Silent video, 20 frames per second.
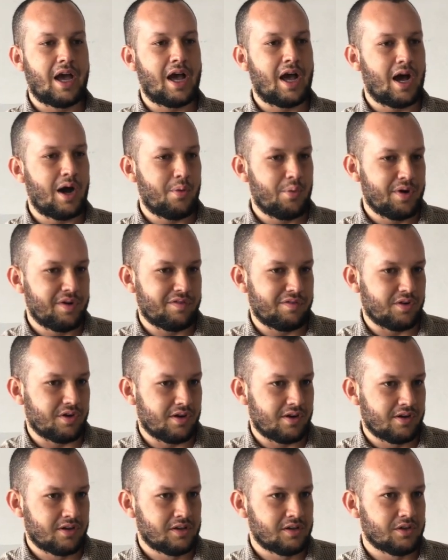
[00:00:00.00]

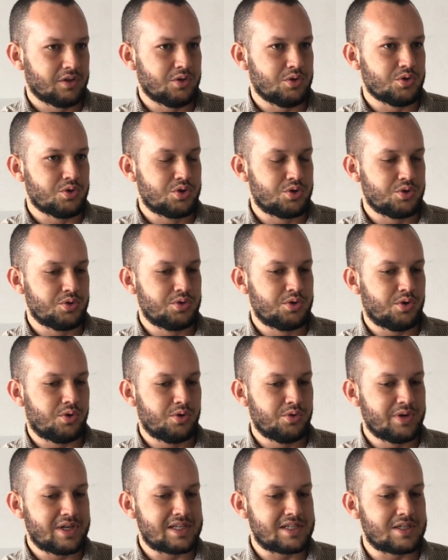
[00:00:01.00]
However, you should
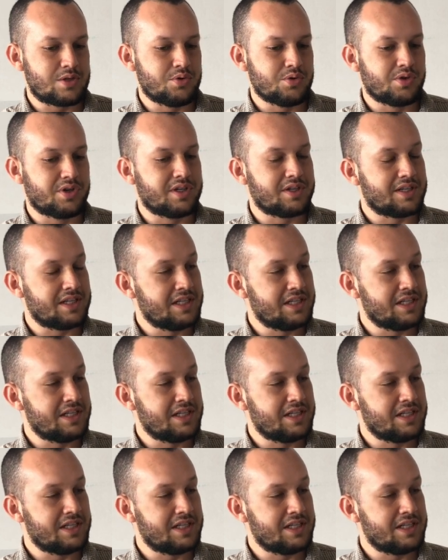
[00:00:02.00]
always look